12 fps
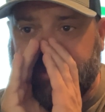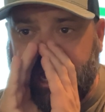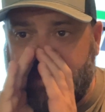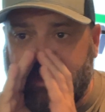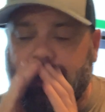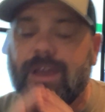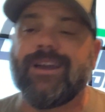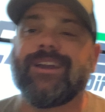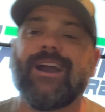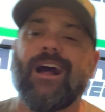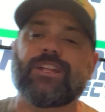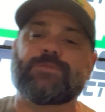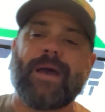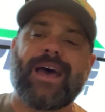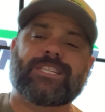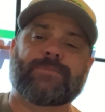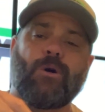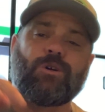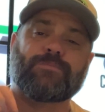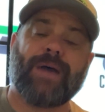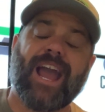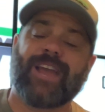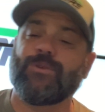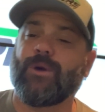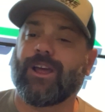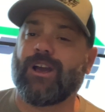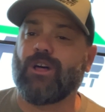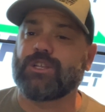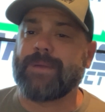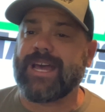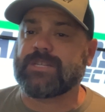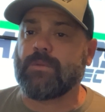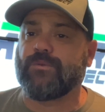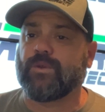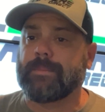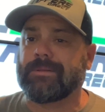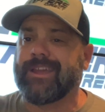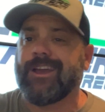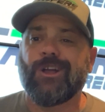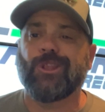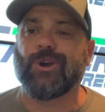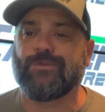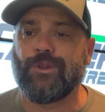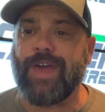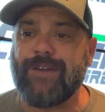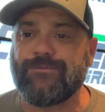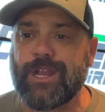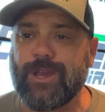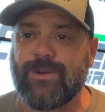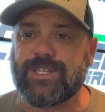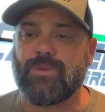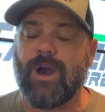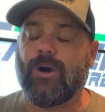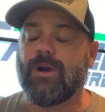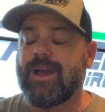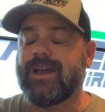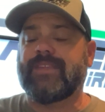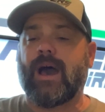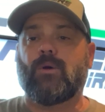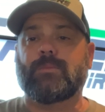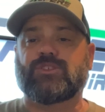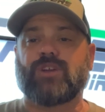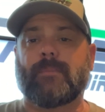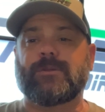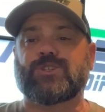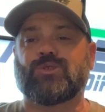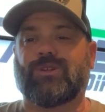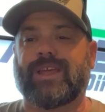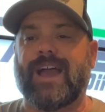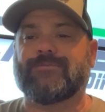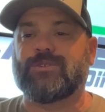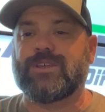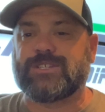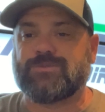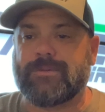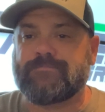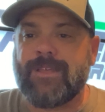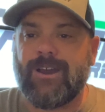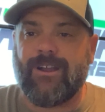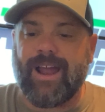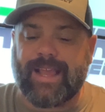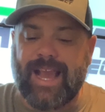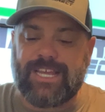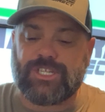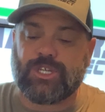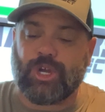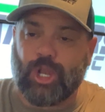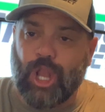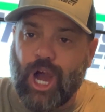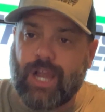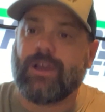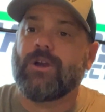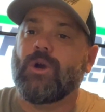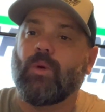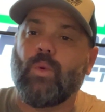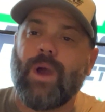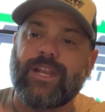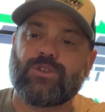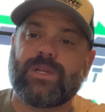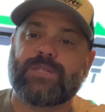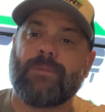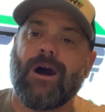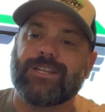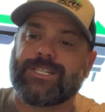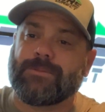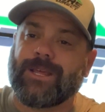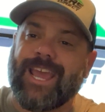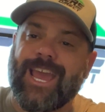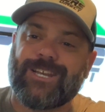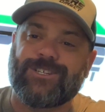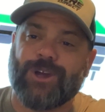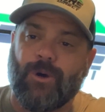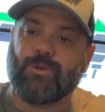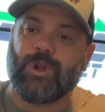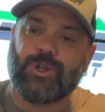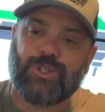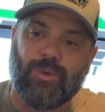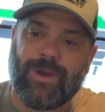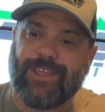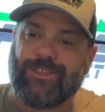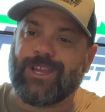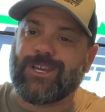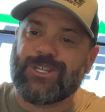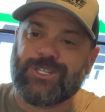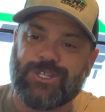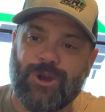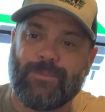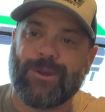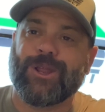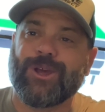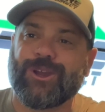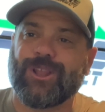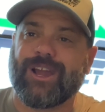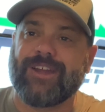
baby. College basketball is back. If you want a college basketball free play, look for that video as well. That will be dropping shortly after this one. All right, guys, good luck. Wager responsibly and don't do anything stupid. Good luck,